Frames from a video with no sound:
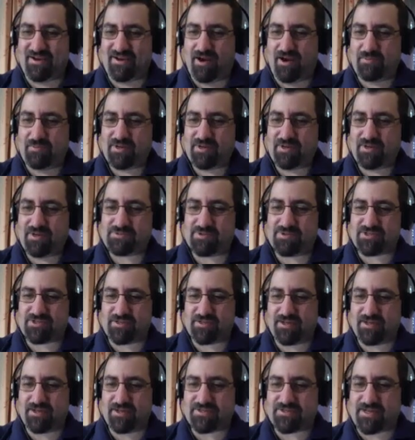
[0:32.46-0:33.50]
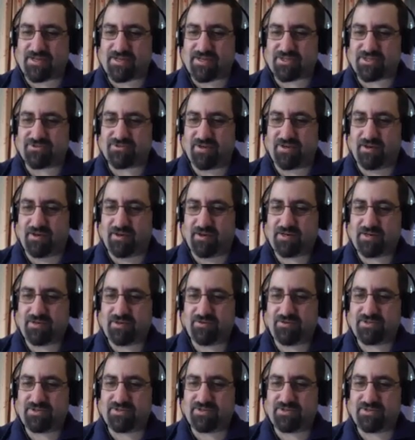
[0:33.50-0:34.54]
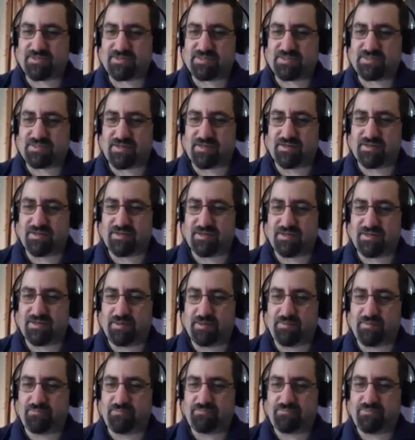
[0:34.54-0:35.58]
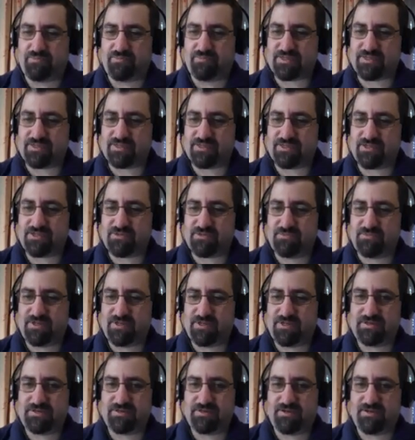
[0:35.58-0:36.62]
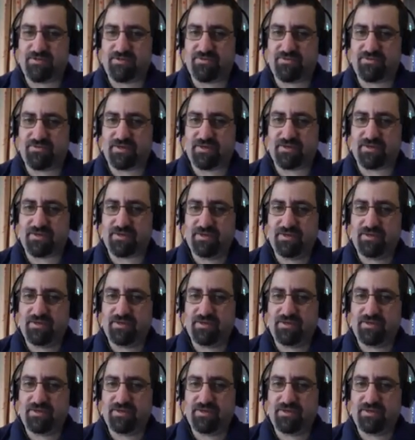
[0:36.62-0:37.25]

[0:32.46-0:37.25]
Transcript: I'm going to switch layouts, actually. I'm going to go to this presentation one, I think.